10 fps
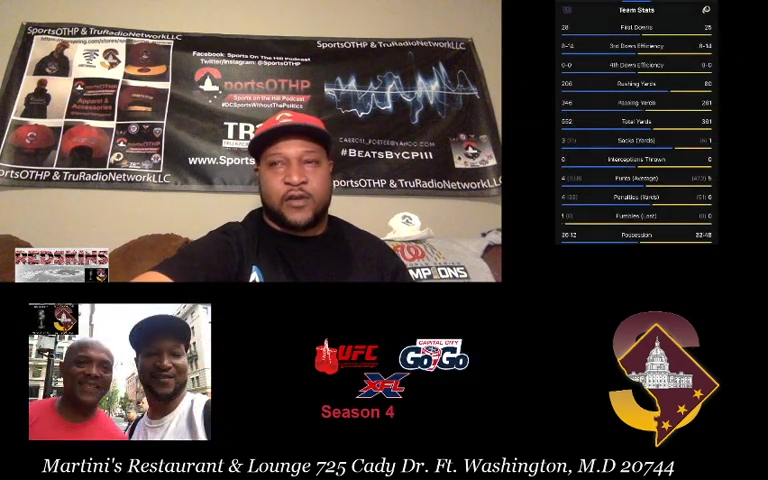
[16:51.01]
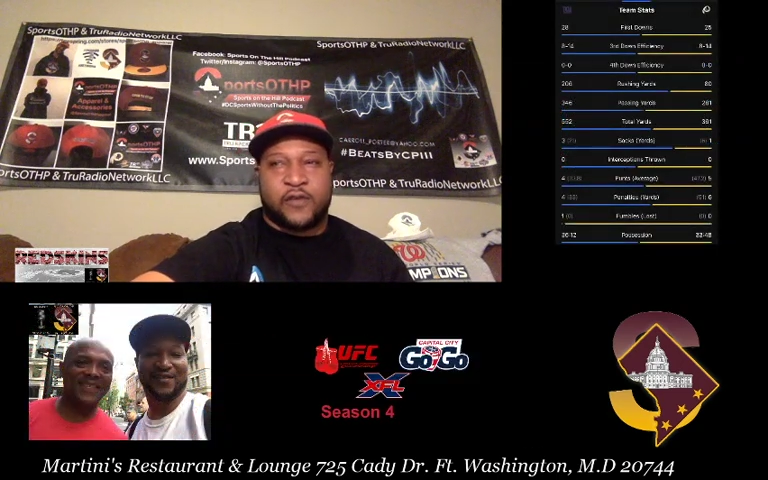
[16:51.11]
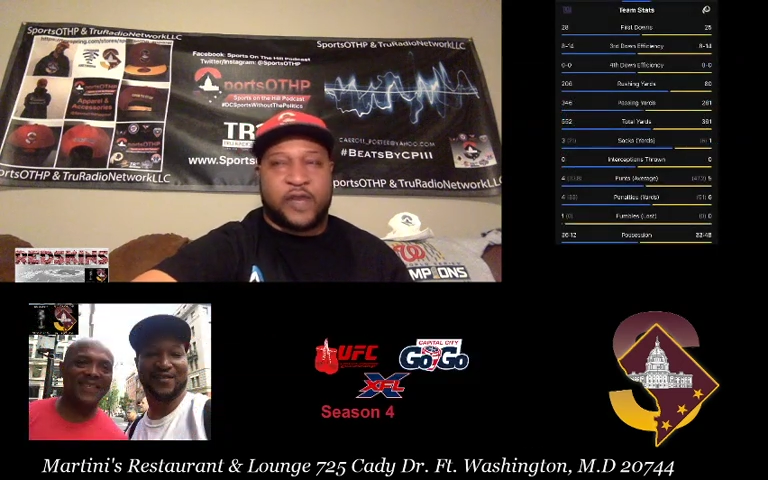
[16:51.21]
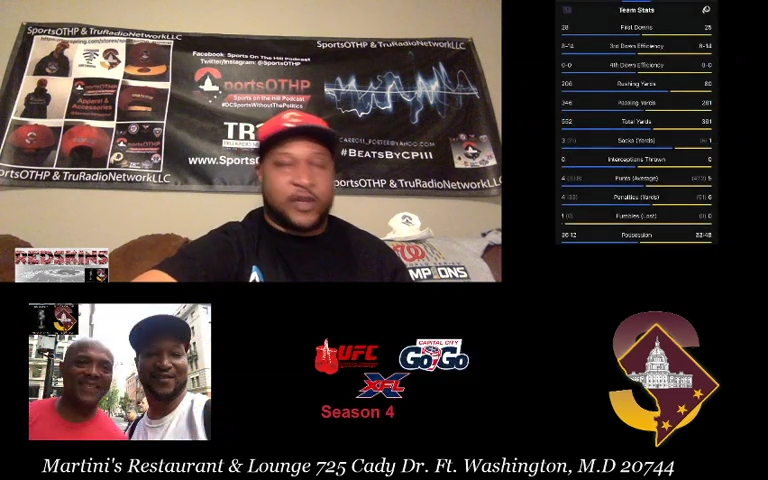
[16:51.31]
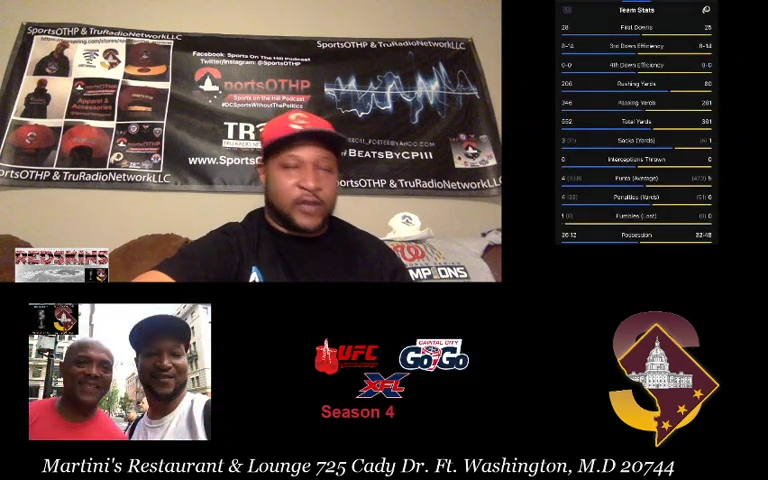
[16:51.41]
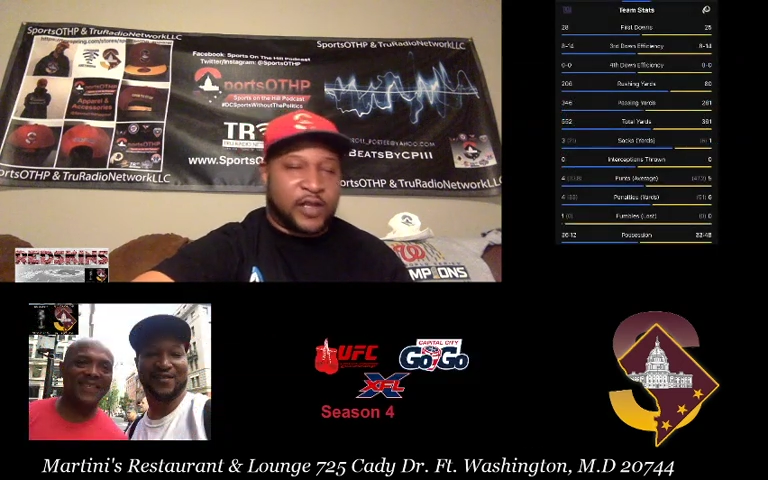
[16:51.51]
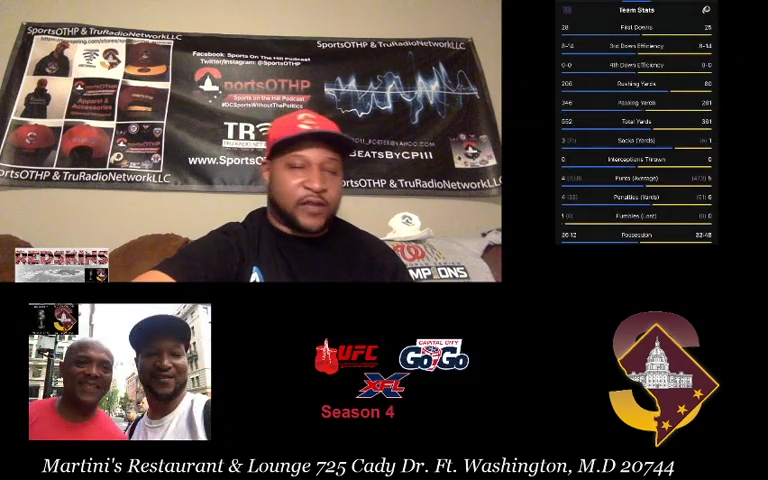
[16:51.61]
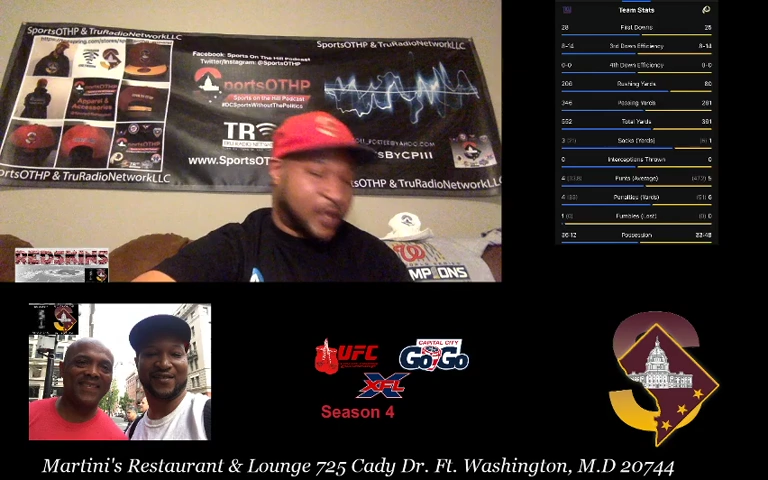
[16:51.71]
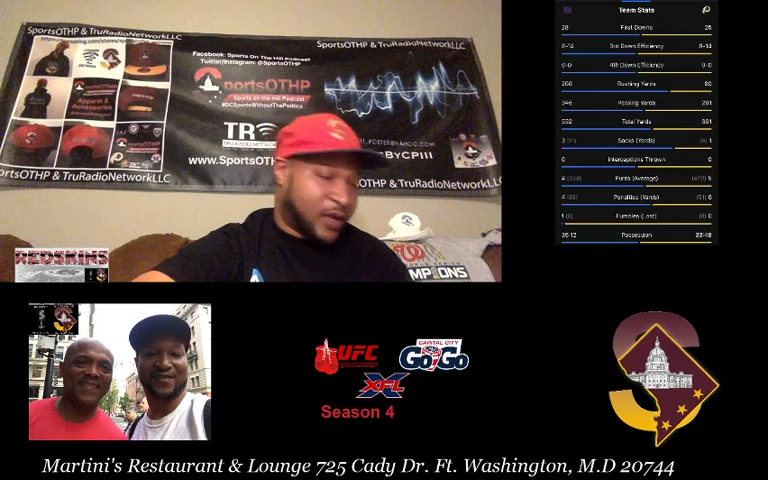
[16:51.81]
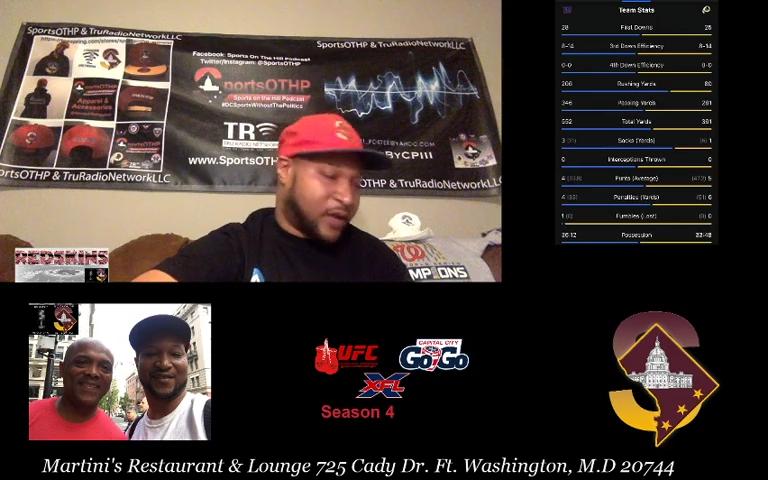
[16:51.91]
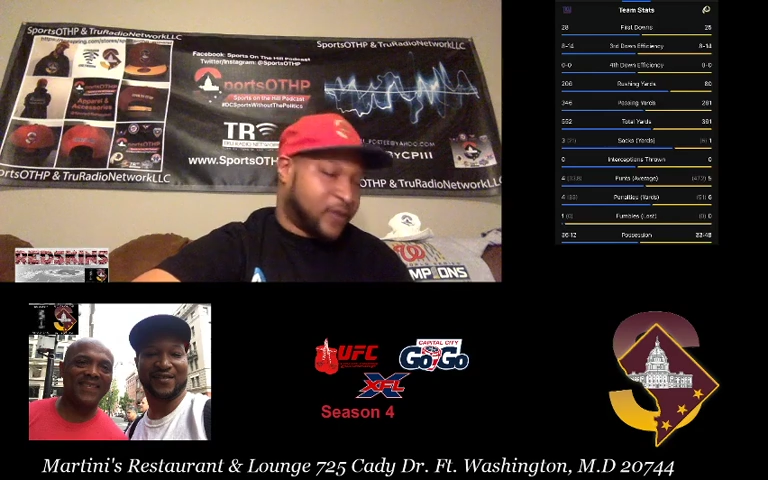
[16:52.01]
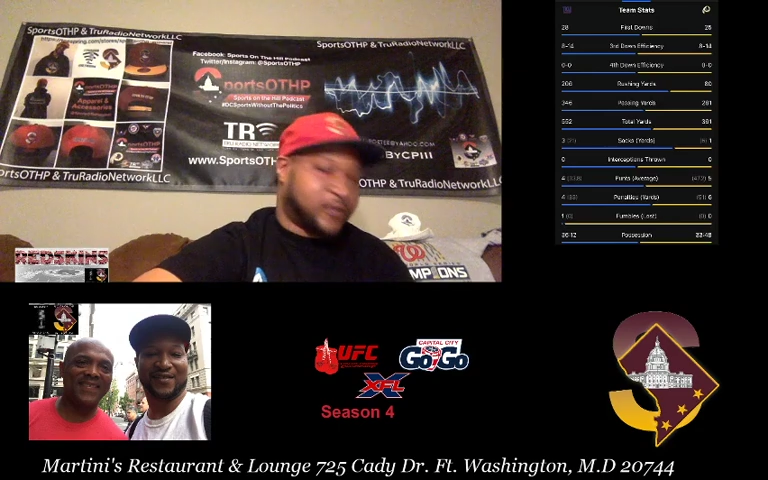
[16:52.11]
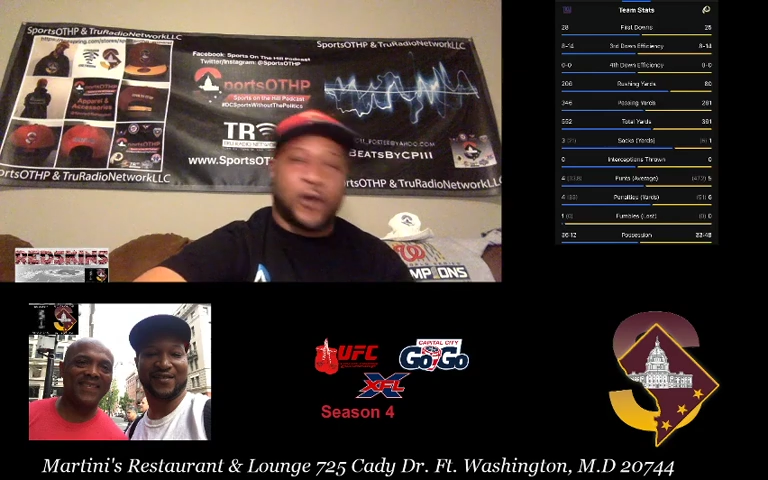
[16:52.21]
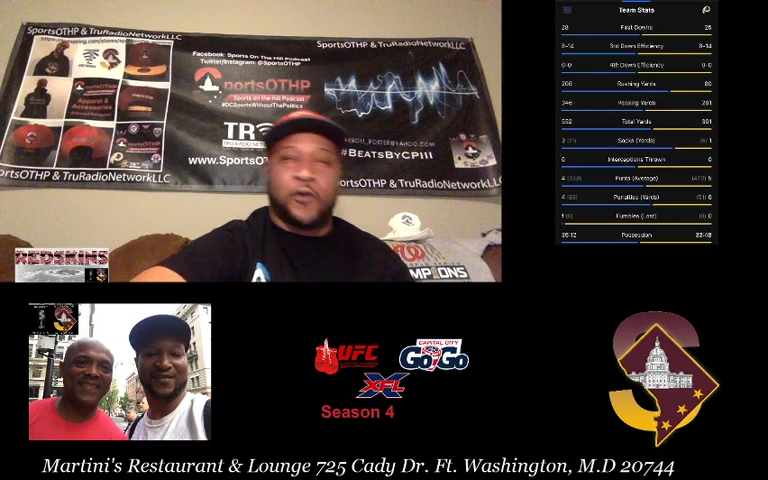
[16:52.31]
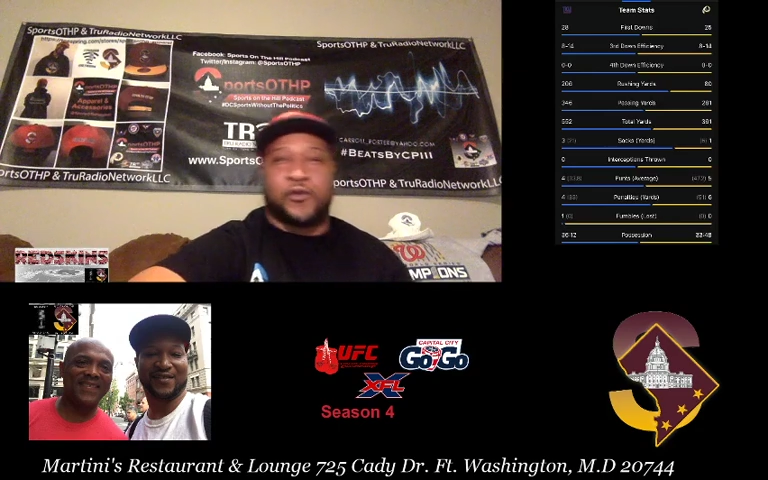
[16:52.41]
defender gets there and
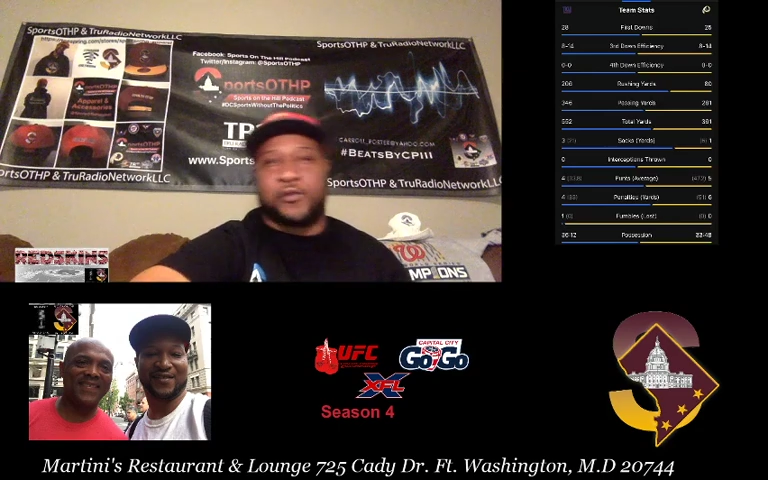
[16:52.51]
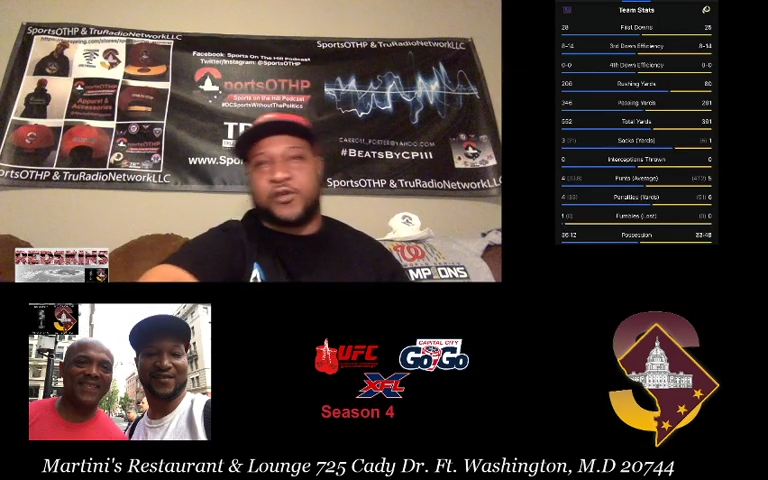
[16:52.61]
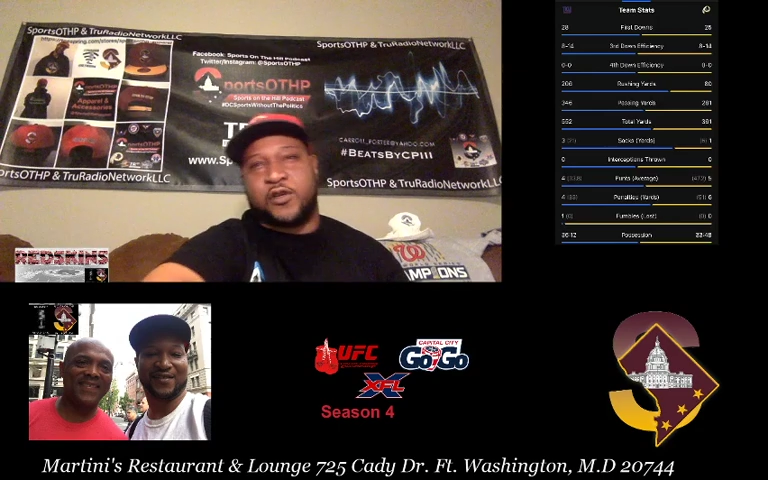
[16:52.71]
throws him to